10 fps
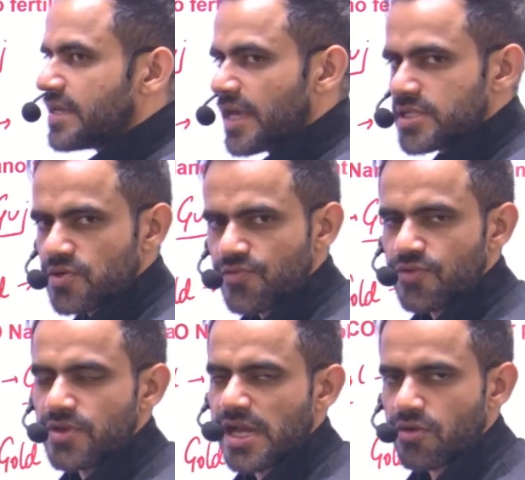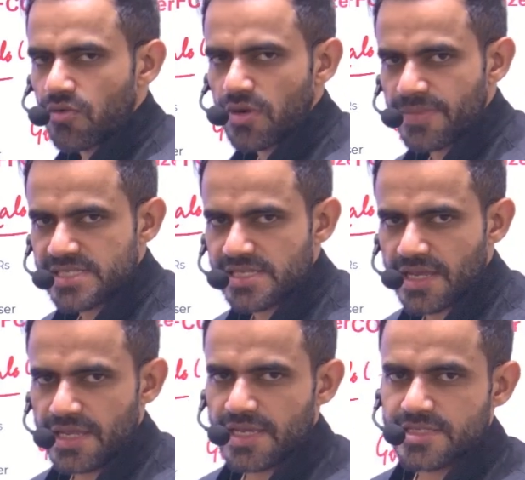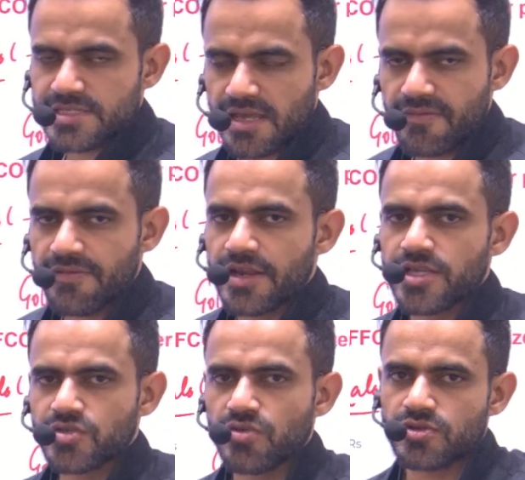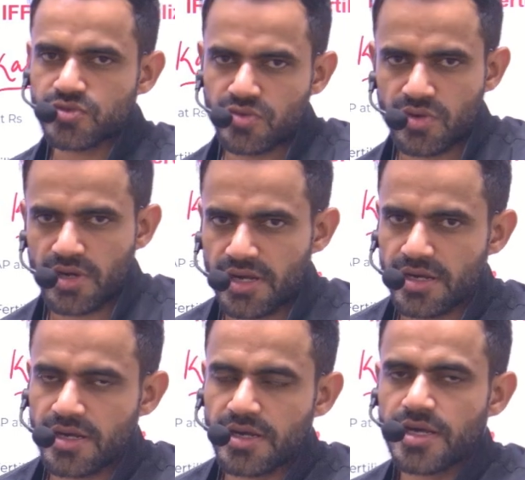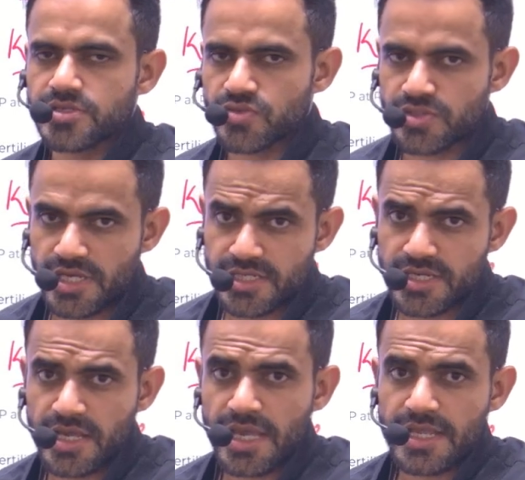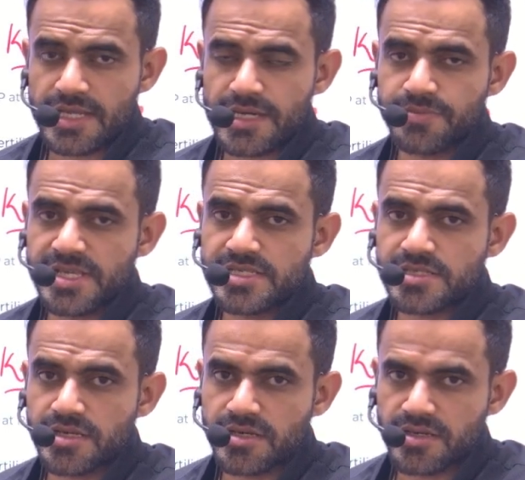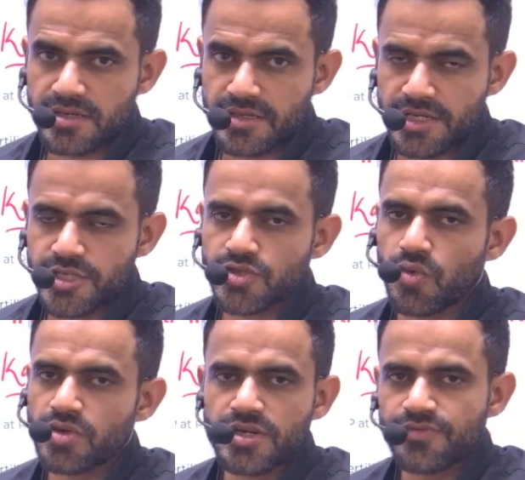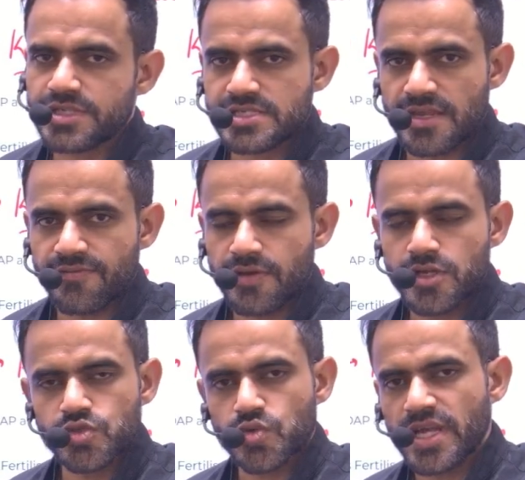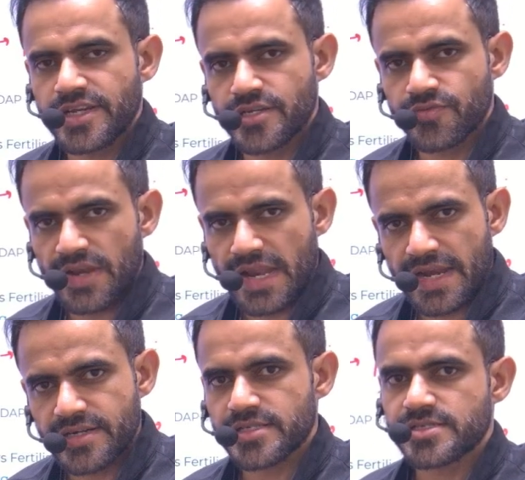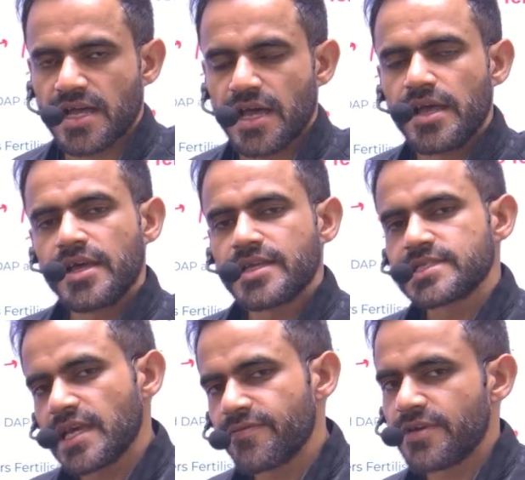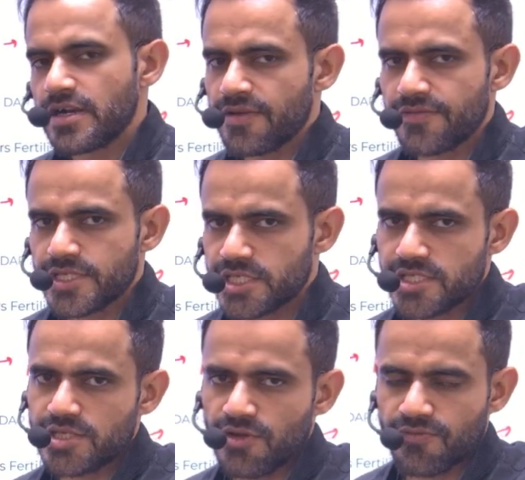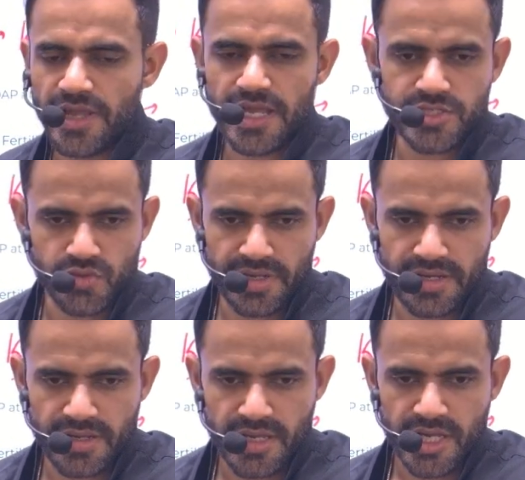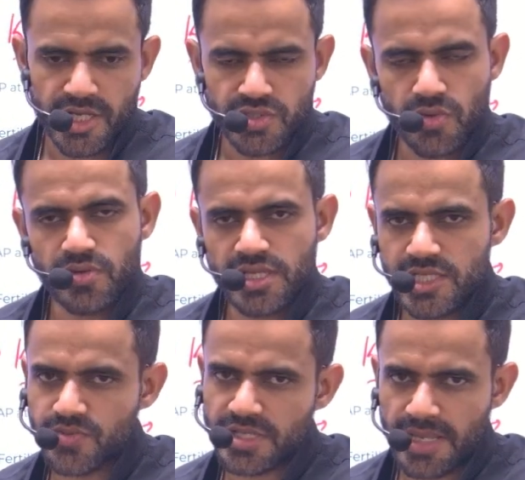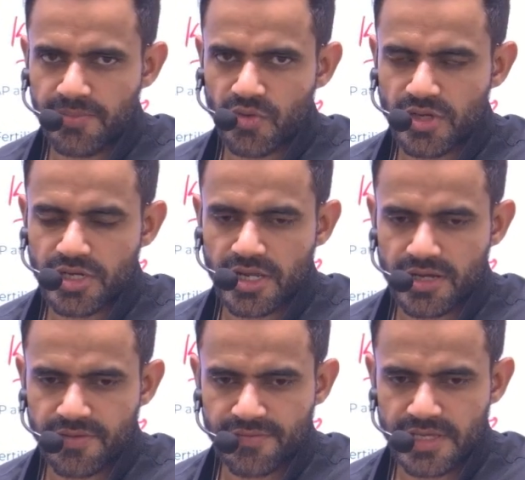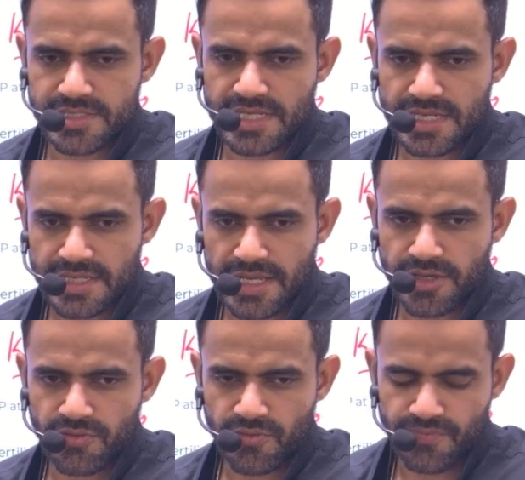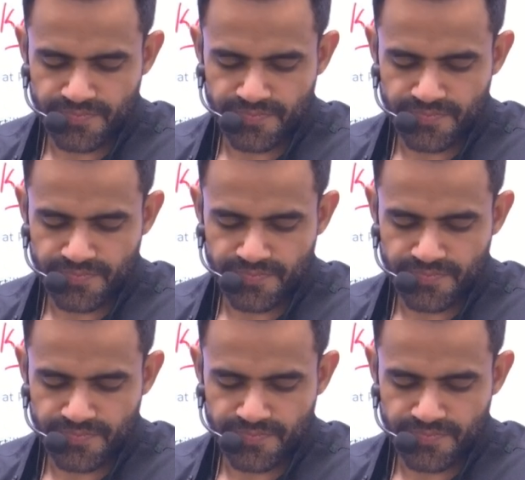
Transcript: case of urea gold, basically sulfur is also associated. That means it is coated with sulfur so that it will address the sulfur deficiency of the soil. So these were the important current affairs. Thank you.